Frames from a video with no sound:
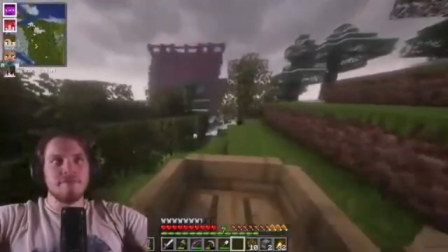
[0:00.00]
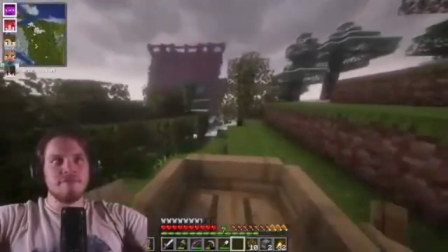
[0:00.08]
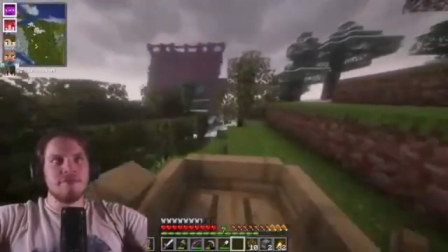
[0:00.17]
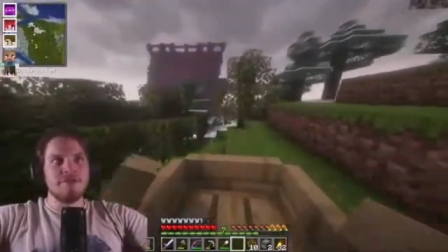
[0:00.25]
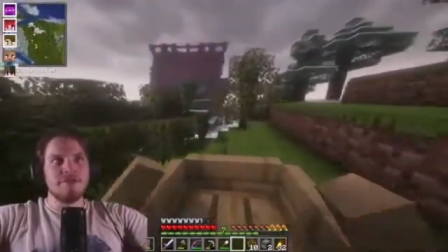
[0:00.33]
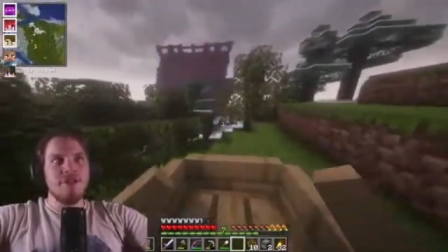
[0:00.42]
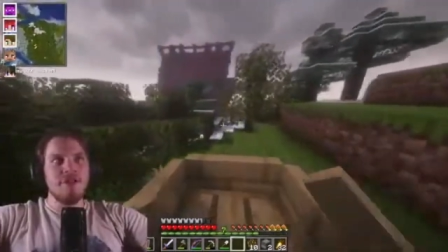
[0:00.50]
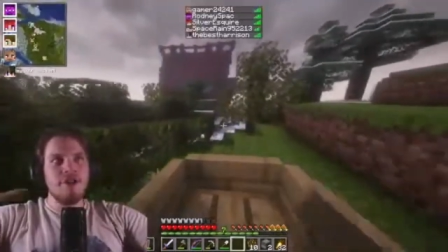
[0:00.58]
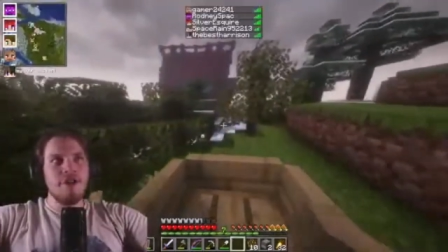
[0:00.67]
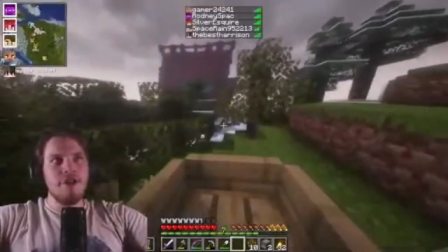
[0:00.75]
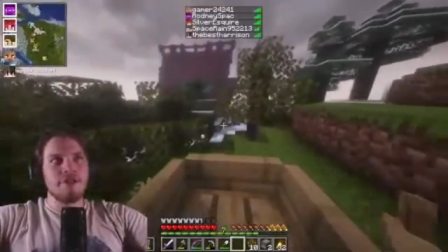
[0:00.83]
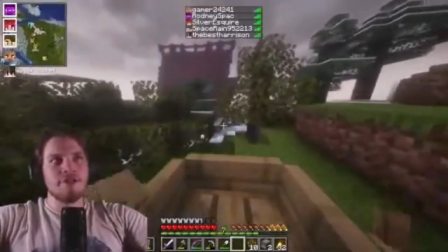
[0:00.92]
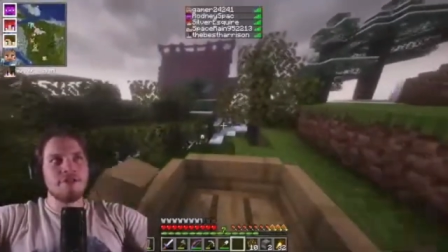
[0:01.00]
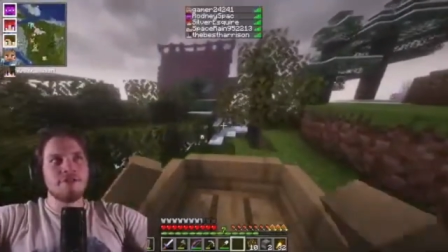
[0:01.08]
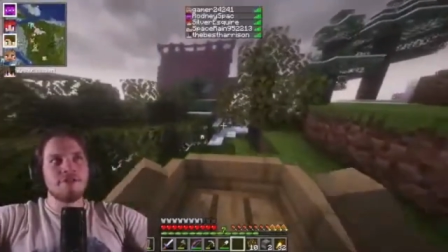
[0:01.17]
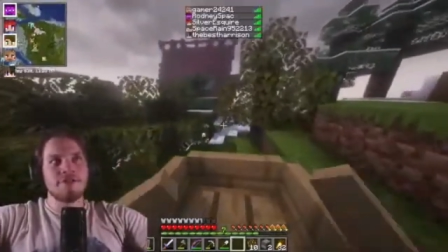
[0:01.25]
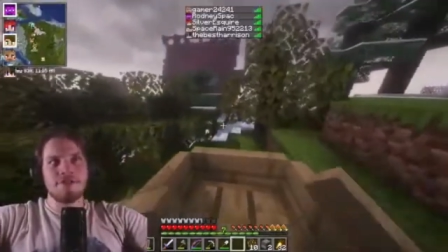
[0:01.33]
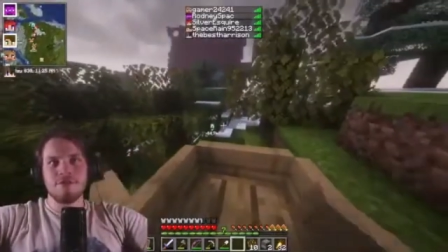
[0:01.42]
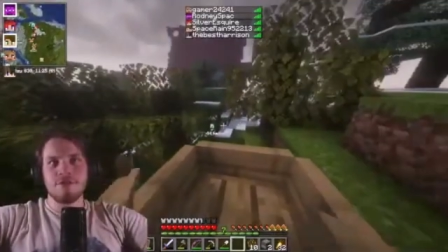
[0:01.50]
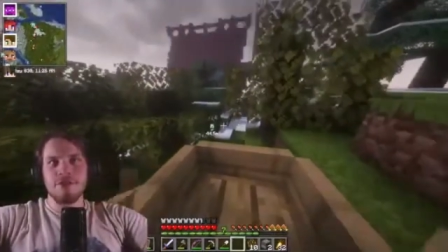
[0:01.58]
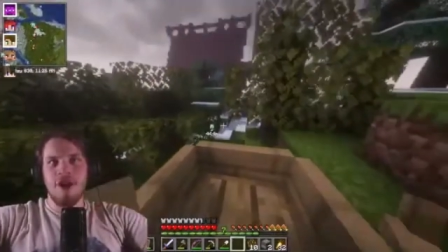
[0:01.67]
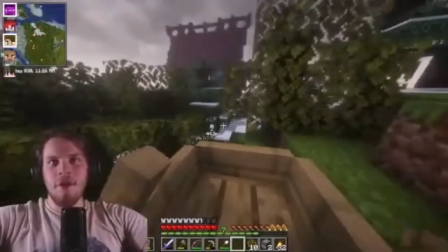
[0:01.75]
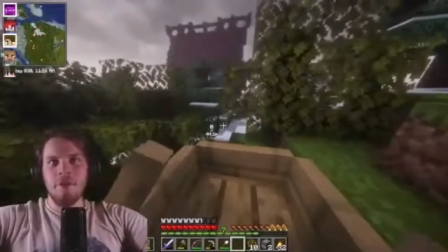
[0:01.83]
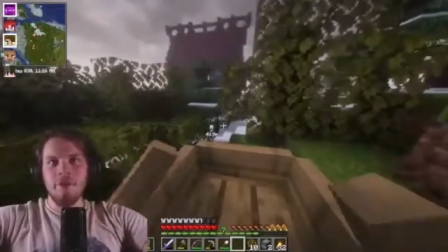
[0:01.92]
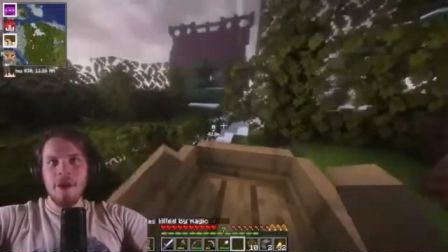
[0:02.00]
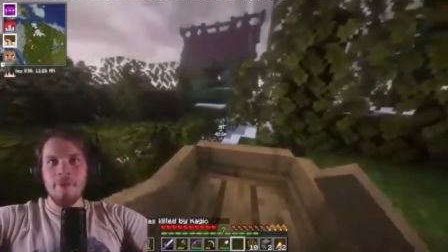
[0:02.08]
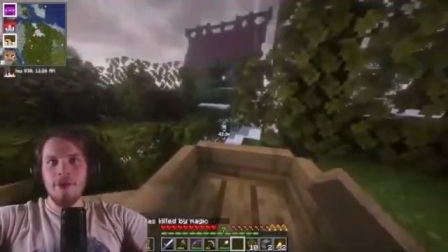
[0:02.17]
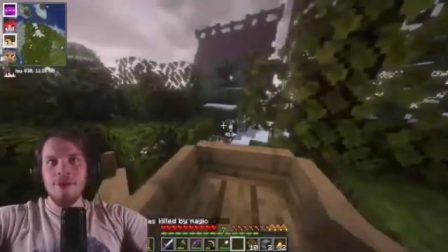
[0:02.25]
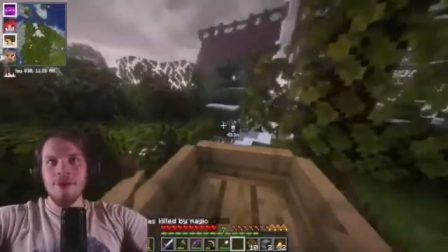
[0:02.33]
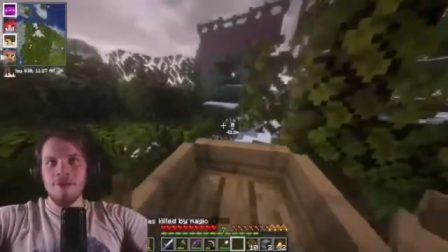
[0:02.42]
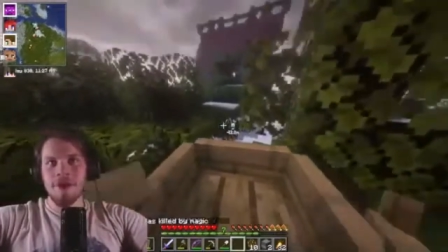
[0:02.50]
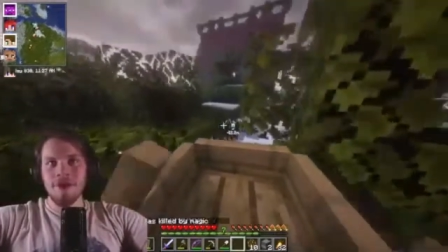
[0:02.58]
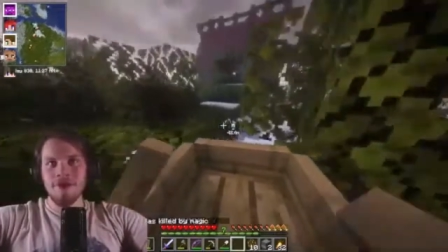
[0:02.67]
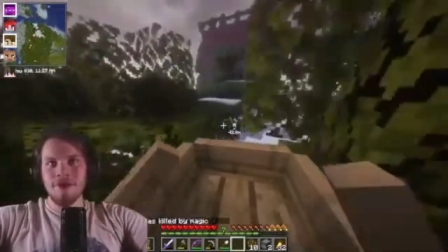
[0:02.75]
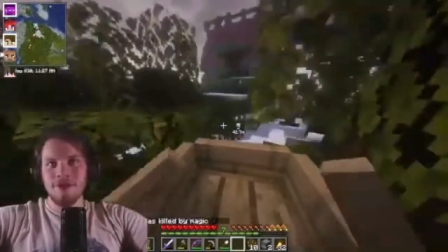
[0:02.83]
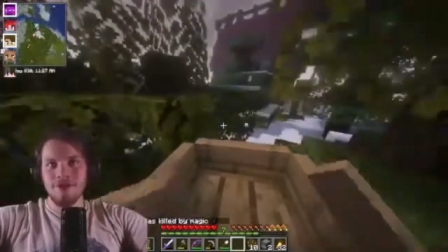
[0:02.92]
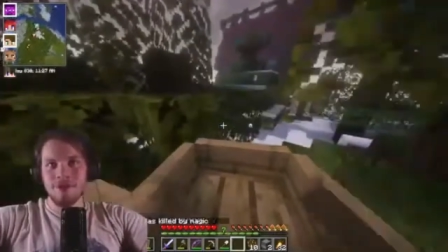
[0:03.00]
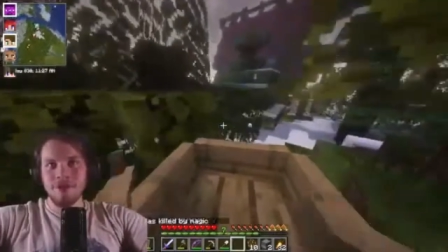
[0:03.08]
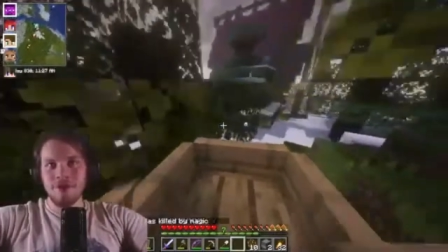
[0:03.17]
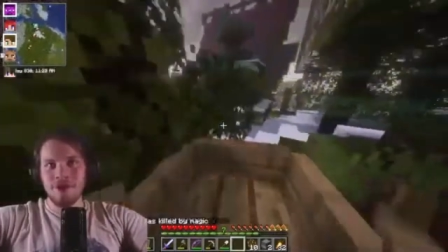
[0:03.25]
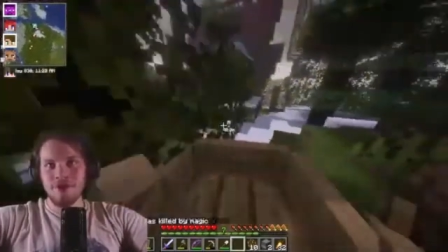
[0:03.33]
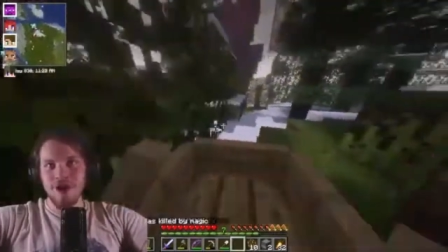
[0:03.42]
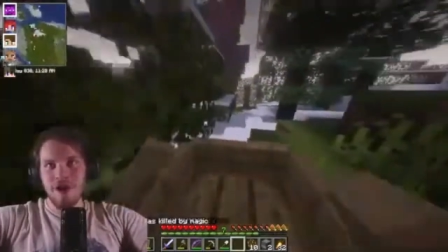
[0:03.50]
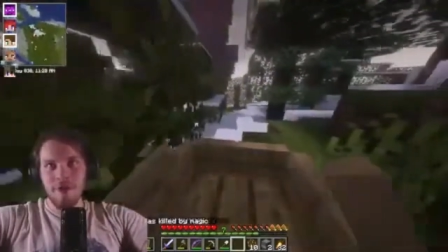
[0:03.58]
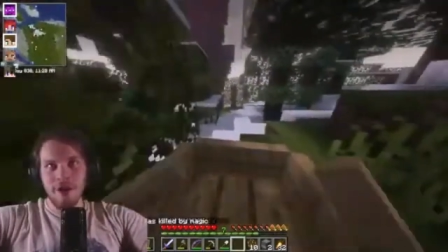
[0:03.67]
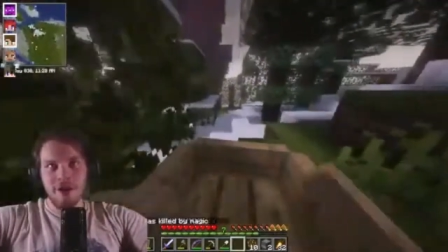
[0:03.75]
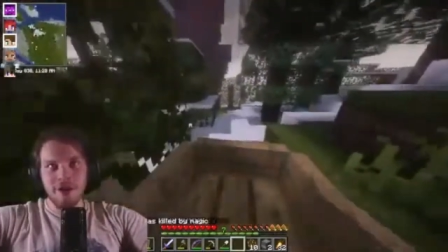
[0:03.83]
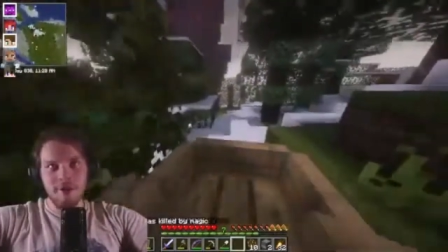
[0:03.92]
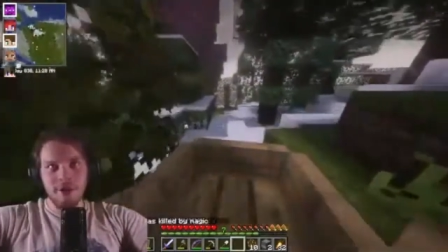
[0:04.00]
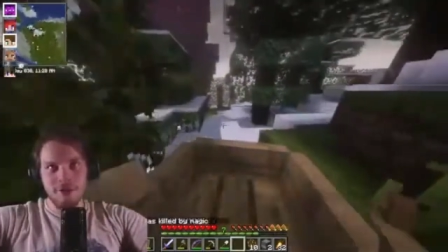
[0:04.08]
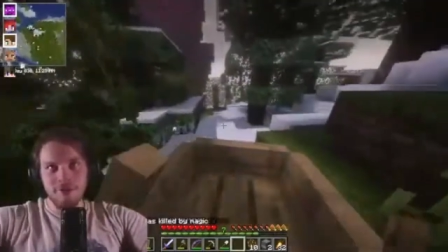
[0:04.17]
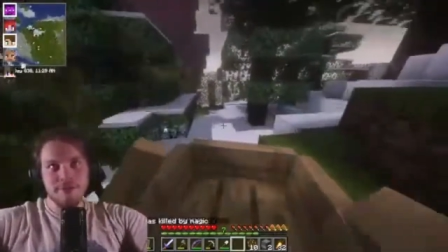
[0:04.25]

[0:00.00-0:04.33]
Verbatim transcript: Silver! Hop in my boat, bro. We're doing a drive-by. Come on.